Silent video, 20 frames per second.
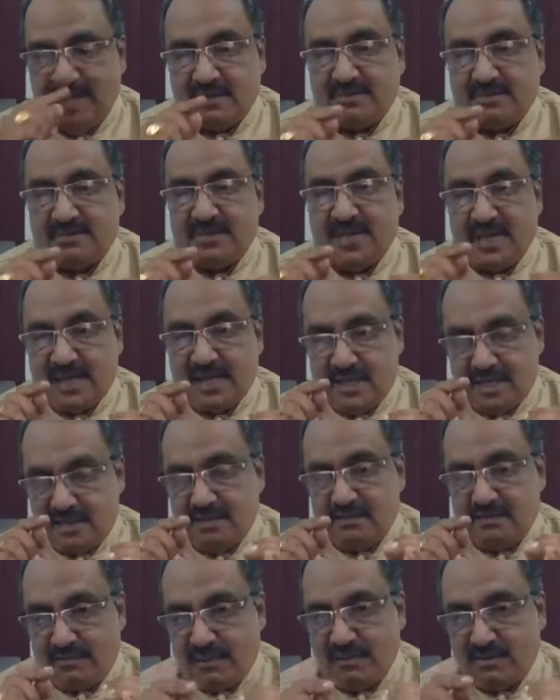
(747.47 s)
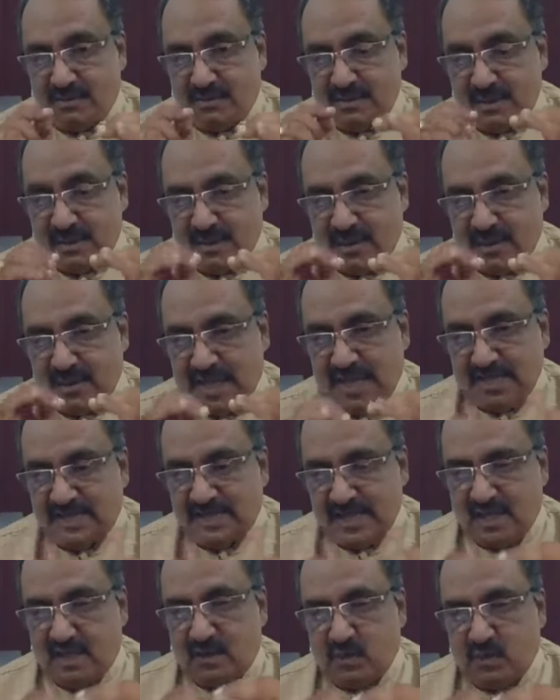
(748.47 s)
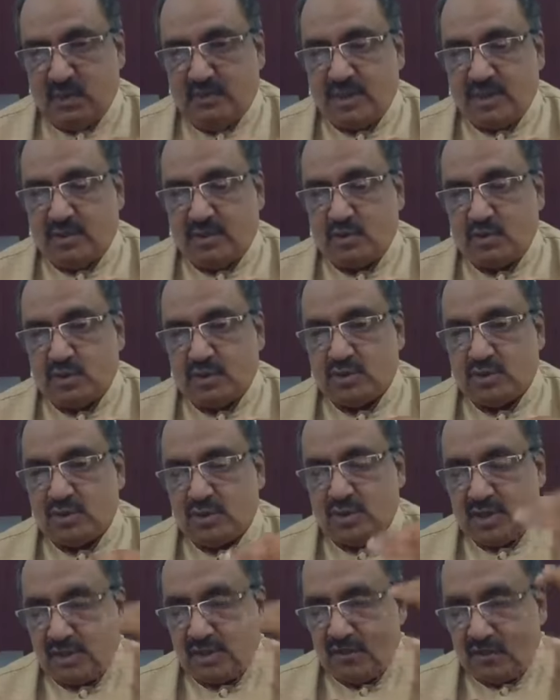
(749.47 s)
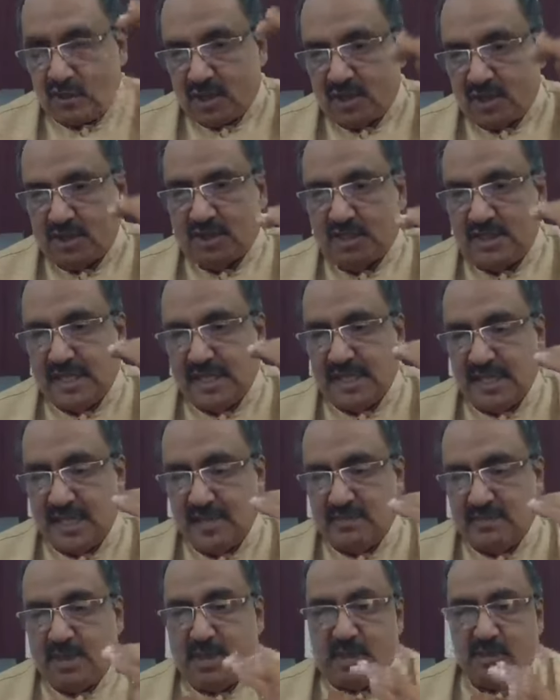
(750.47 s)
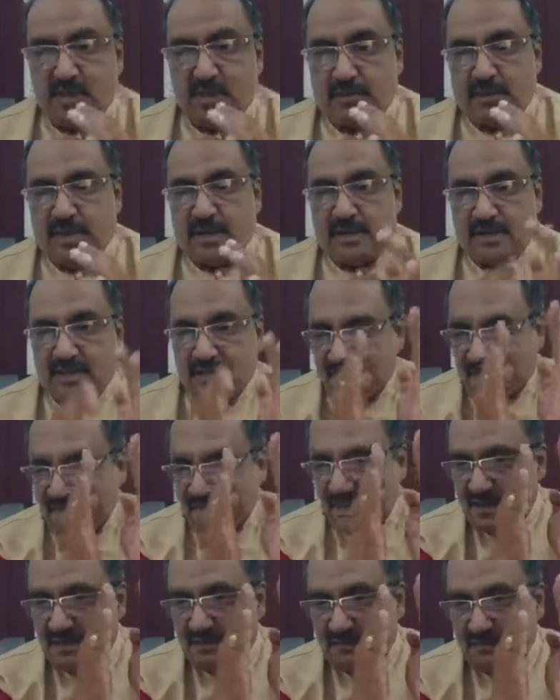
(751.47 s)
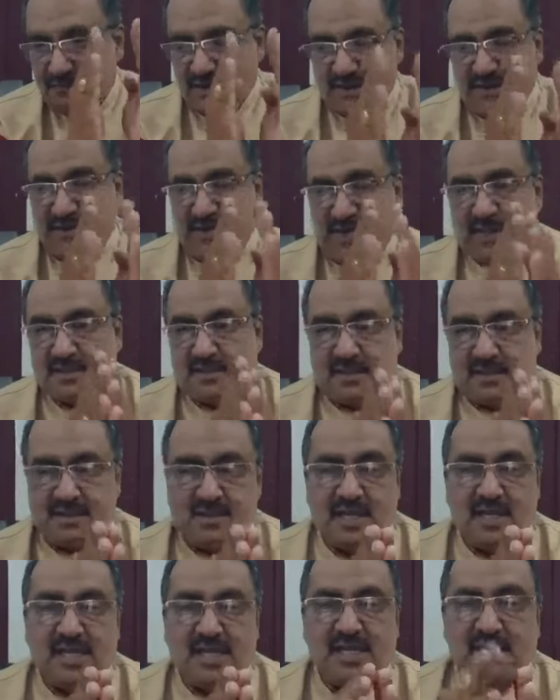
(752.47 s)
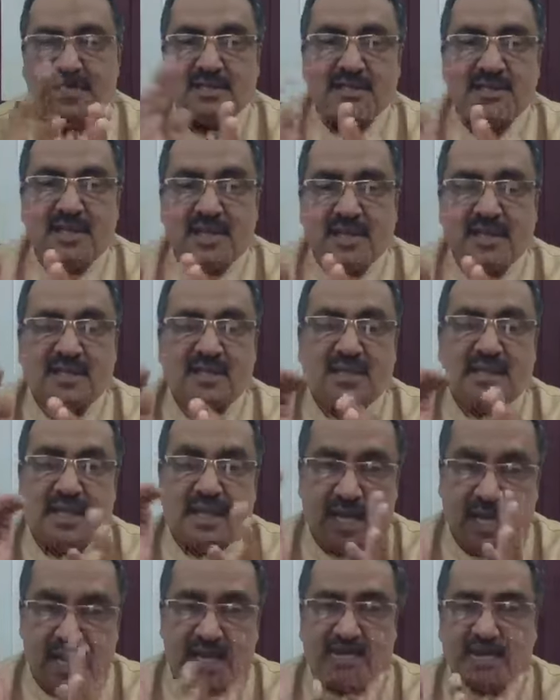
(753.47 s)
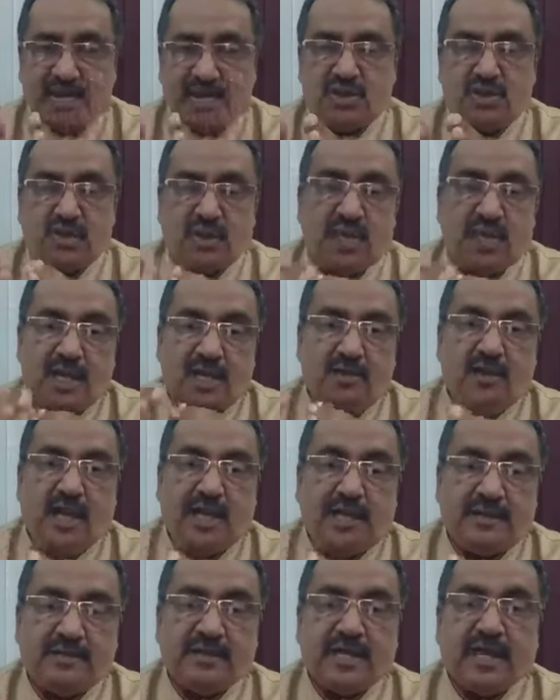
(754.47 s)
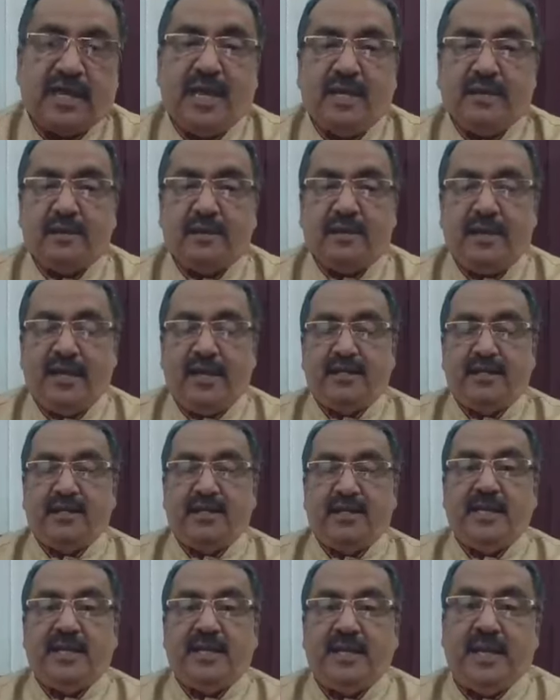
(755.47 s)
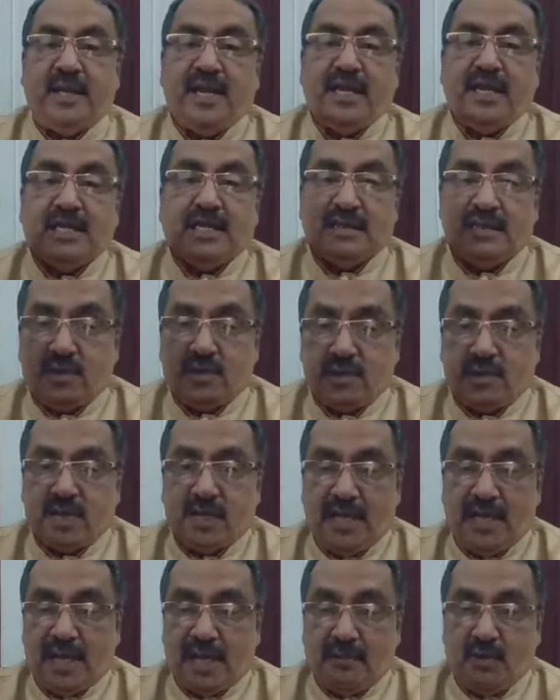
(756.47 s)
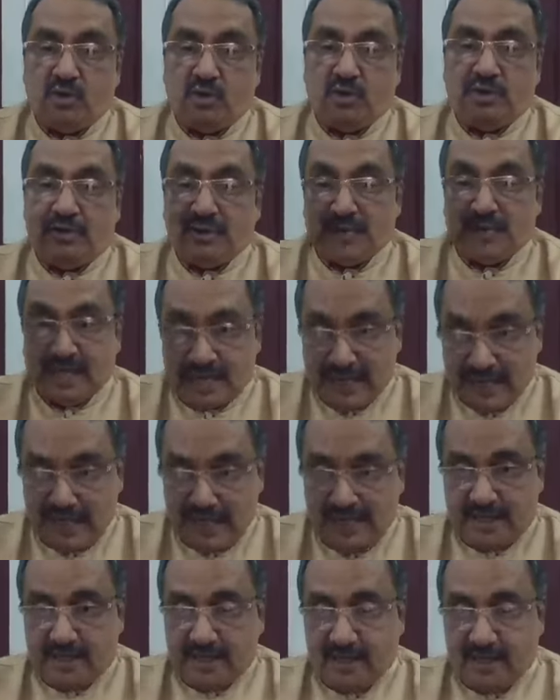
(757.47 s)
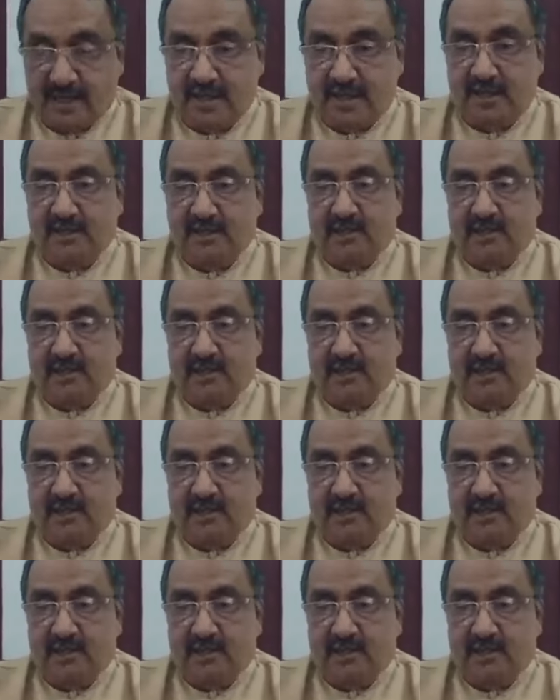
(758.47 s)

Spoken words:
date of flux as on 1/1/2020. What is the EMI to be paid? This is the first exercise. Second thing, as usual, you have to calculate the total amount of credit